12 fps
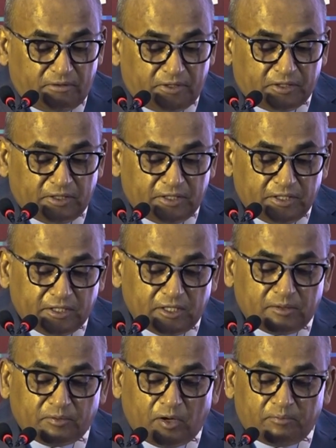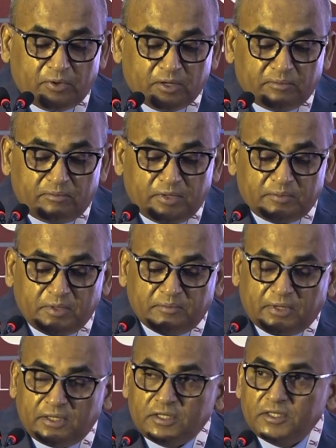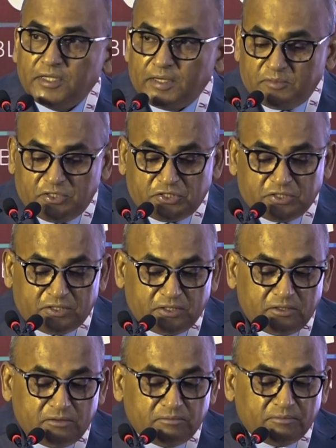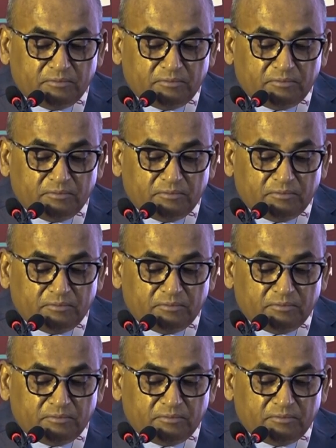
that a legal problem may be multidimensional,